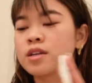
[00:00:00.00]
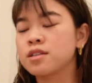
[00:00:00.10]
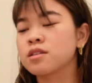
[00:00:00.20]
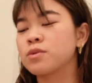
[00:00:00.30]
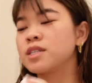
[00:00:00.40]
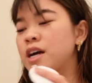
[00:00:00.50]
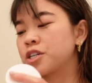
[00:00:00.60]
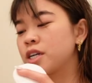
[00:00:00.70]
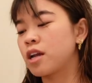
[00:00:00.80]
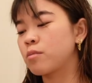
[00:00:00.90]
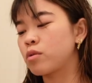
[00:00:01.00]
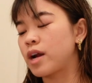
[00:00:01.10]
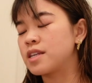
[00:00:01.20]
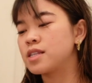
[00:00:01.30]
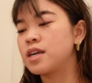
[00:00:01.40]
because this one is actually kind of
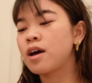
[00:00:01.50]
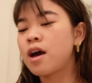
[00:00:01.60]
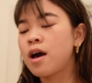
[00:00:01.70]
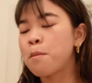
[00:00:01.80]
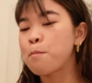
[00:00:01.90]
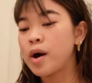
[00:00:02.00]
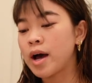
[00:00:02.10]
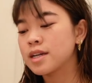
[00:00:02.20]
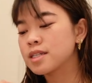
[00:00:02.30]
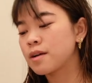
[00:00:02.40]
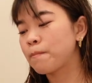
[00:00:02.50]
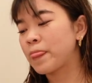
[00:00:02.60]
pricey, but